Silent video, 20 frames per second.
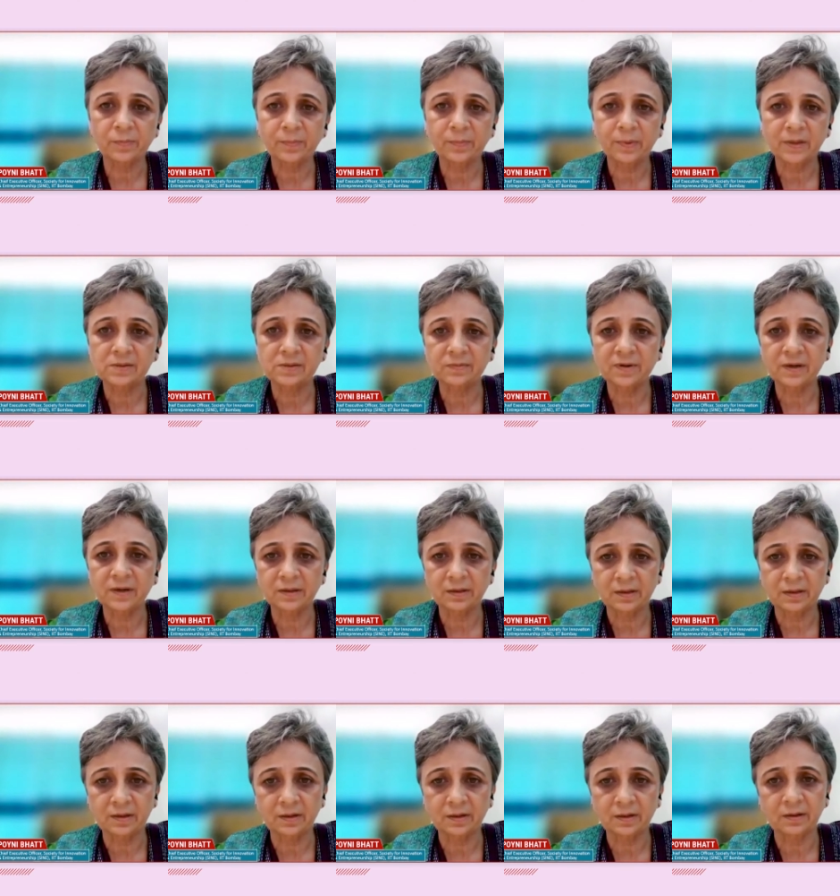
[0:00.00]
or buzzword in
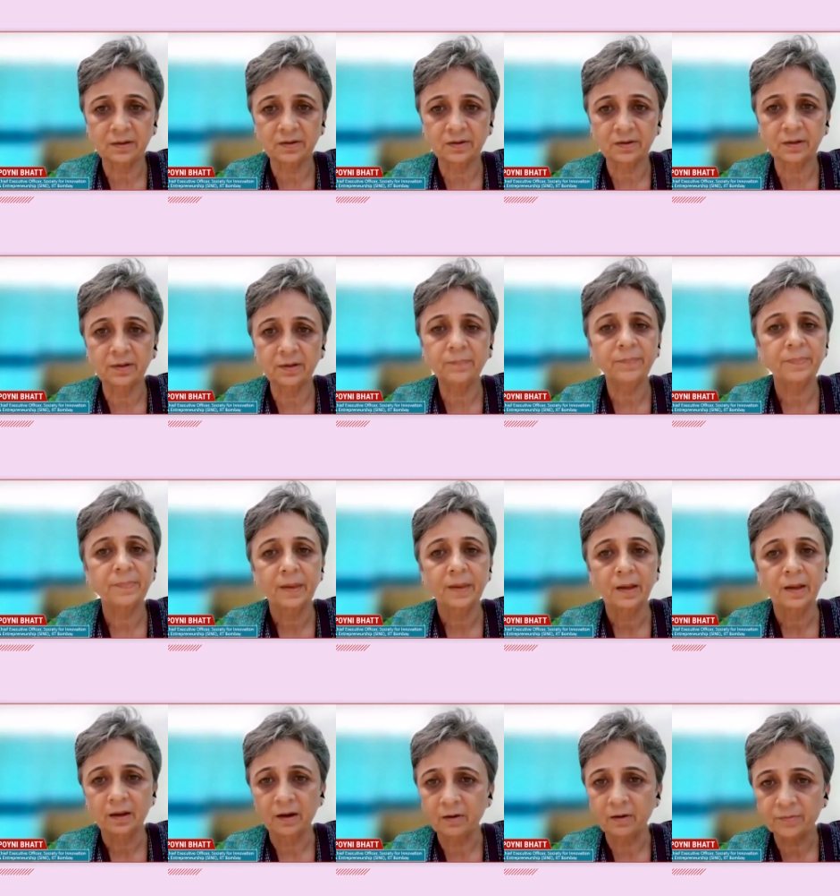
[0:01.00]
the country,
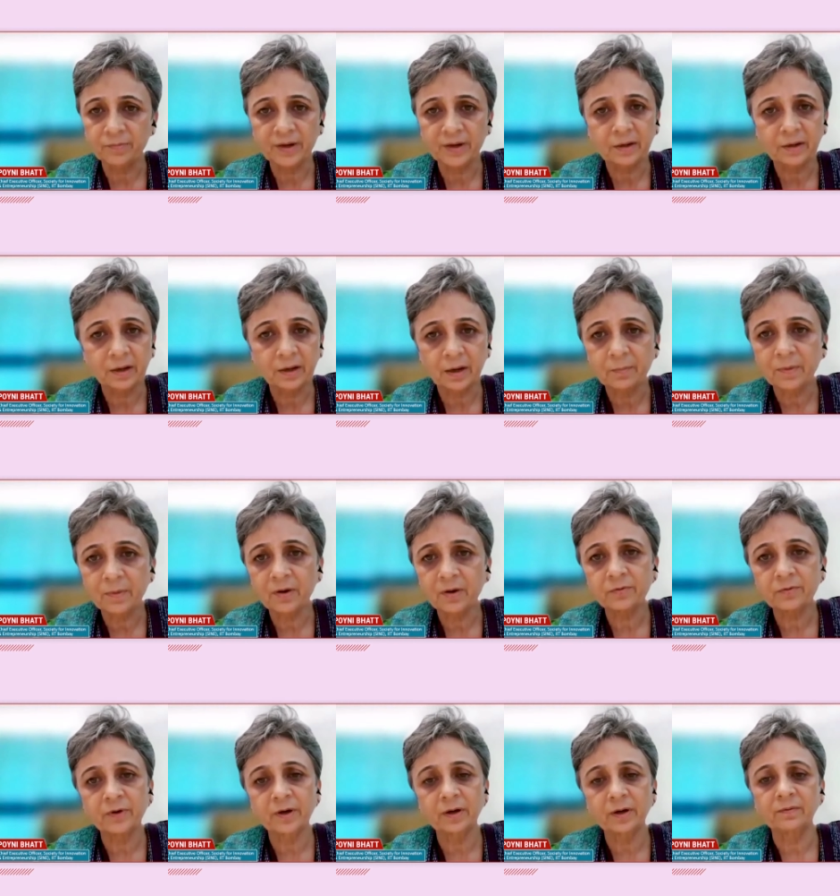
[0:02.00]
government came
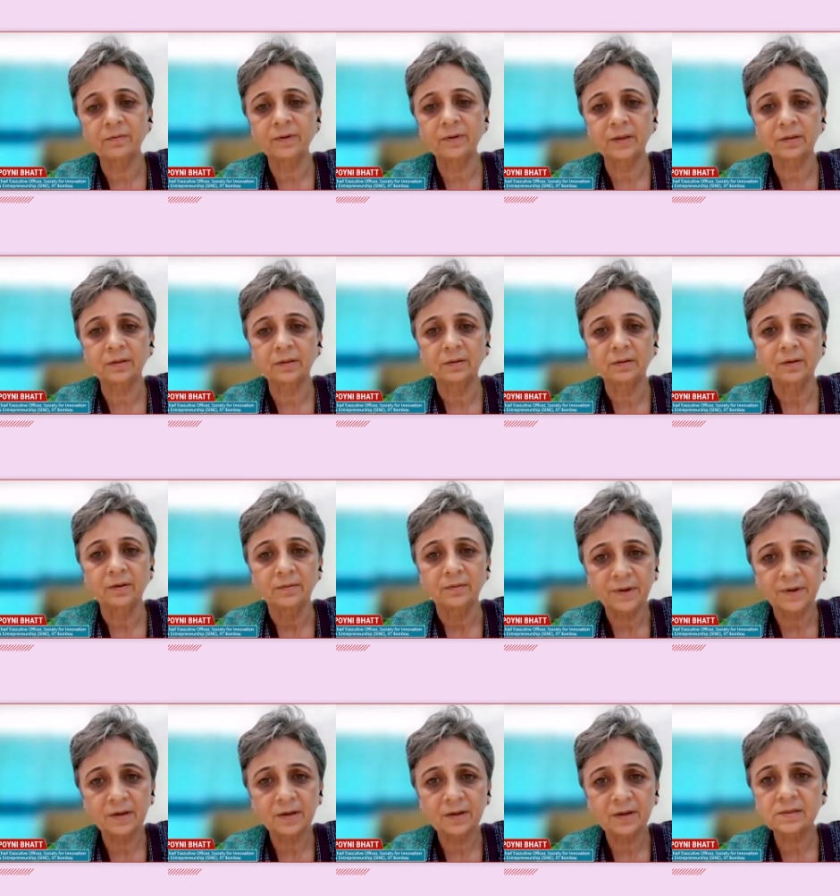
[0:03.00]
out with
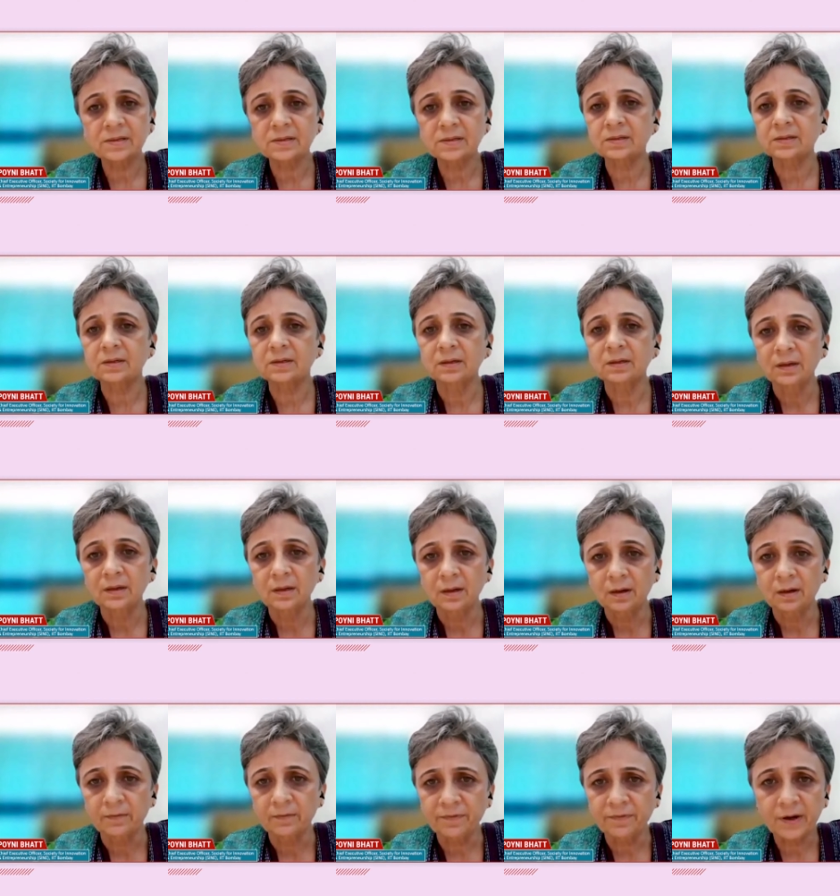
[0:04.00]
various
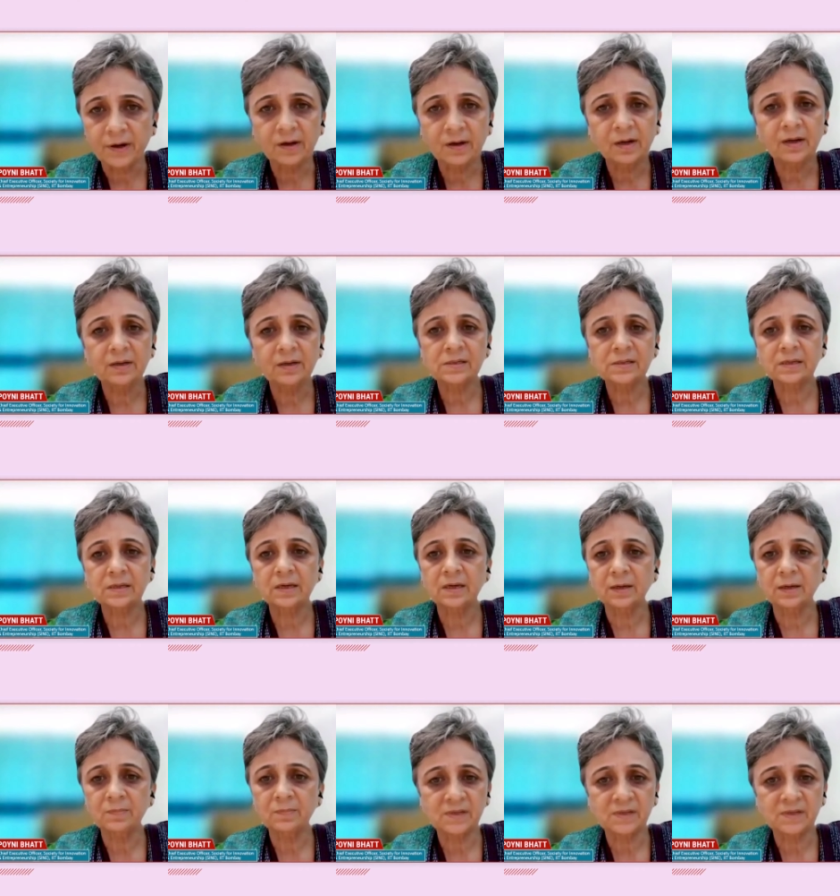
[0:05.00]
funding
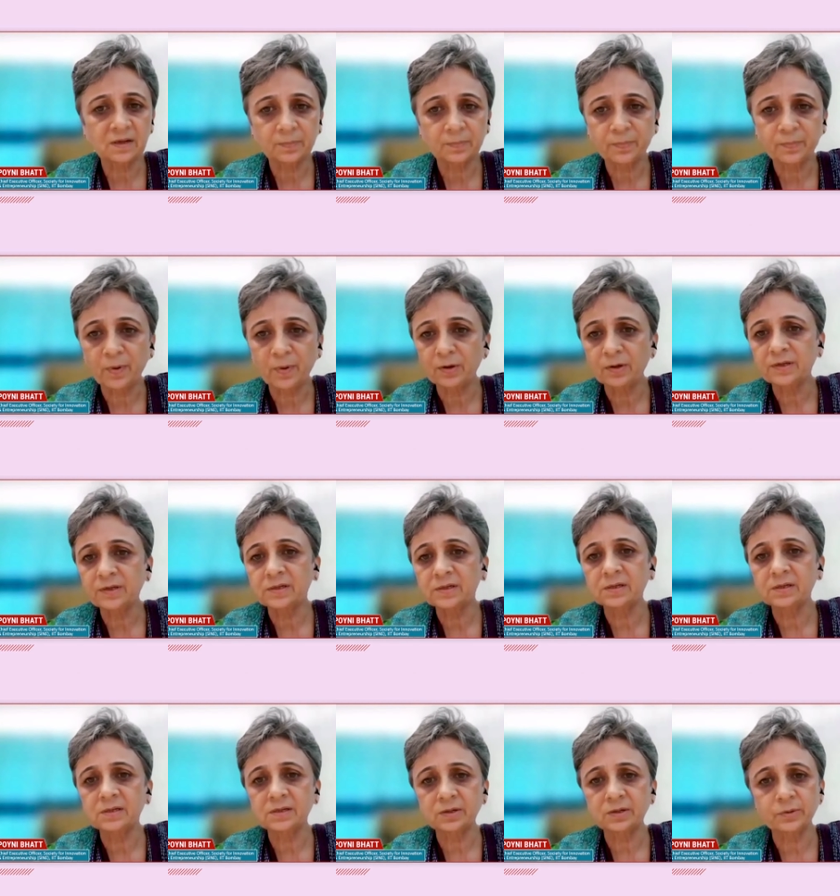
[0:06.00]
schemes and
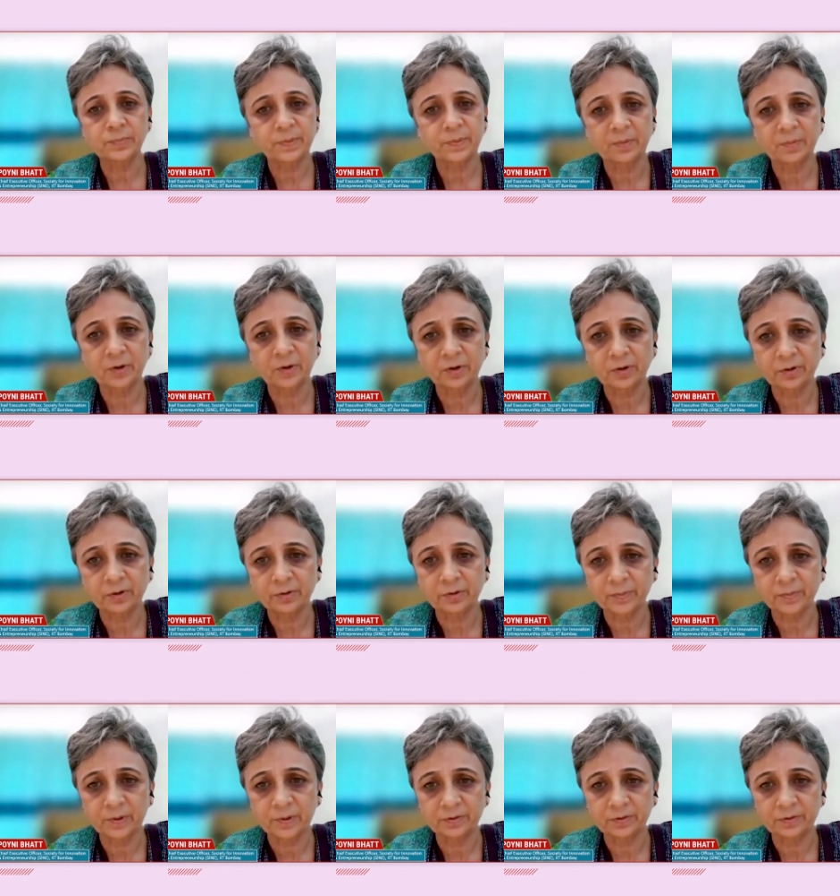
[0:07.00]
policies to promote
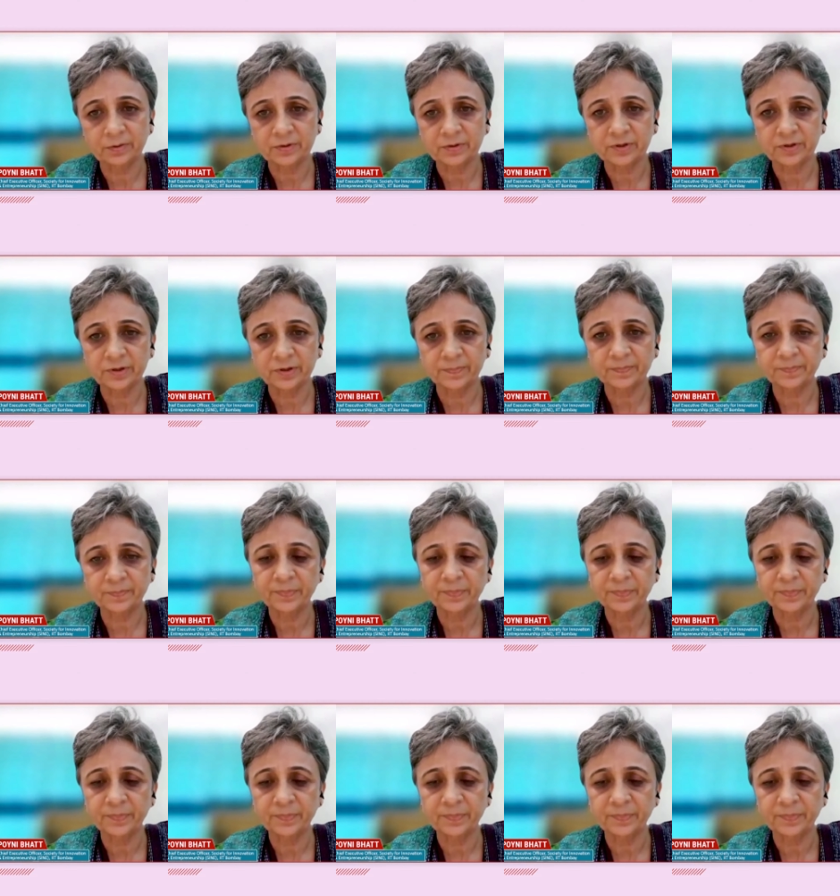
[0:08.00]
entrepreneurship.